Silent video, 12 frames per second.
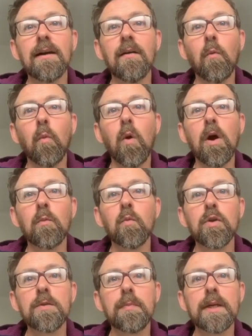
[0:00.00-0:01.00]
What
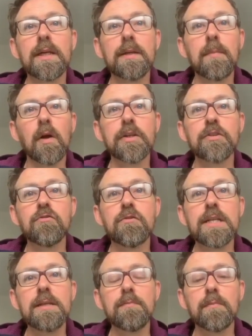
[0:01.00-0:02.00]
would be my
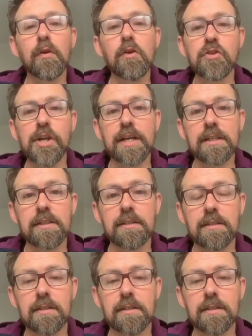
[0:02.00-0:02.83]
dream project?